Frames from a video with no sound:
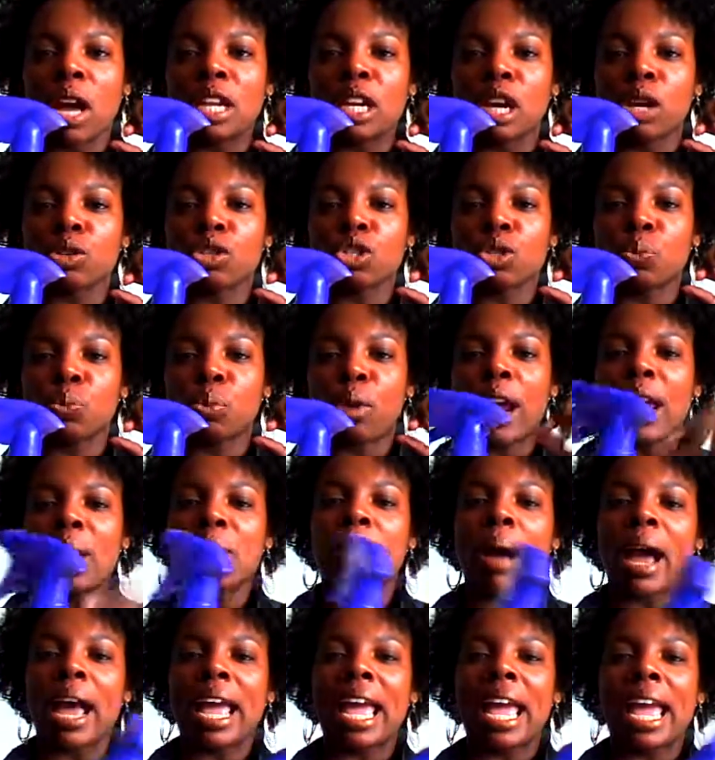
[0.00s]
and I'll spray
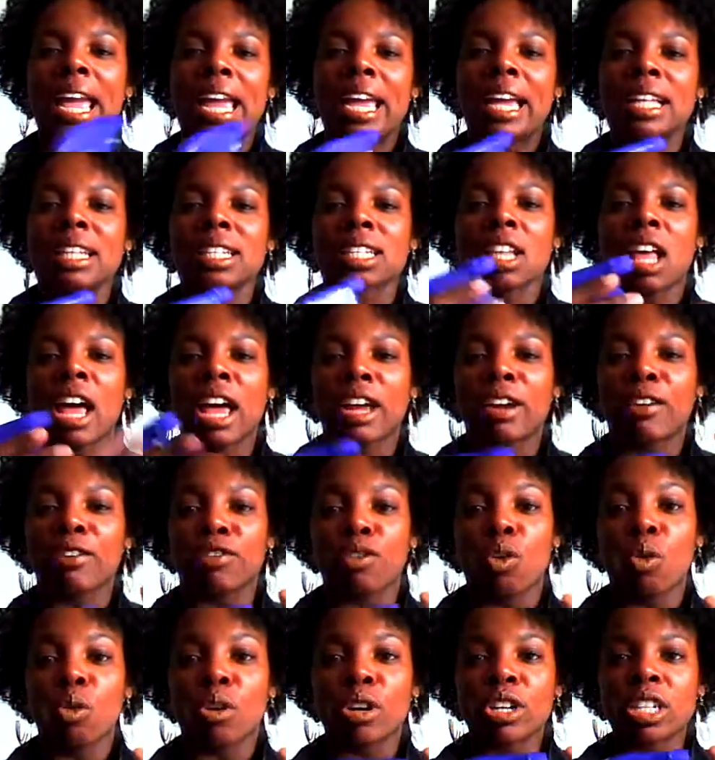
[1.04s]
my hands like
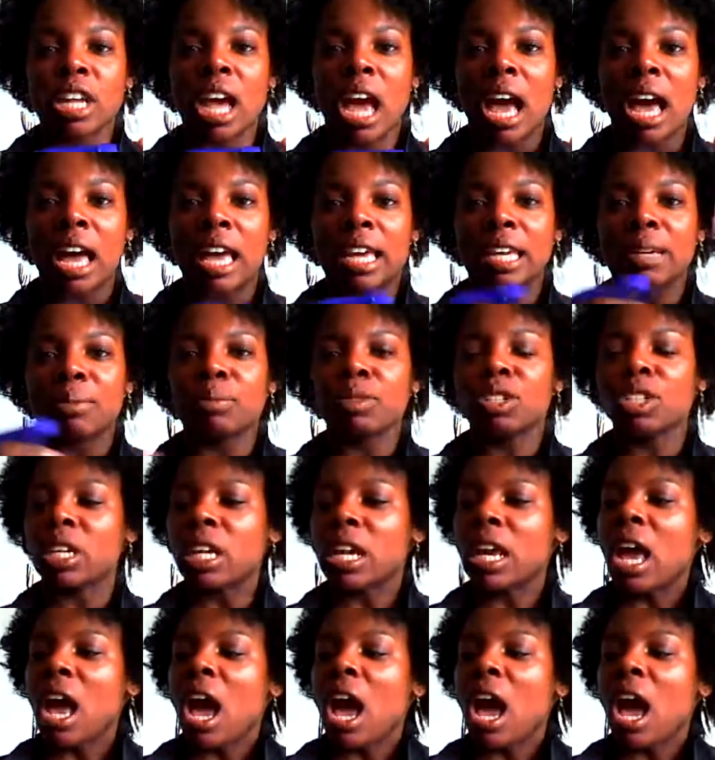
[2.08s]
4 times.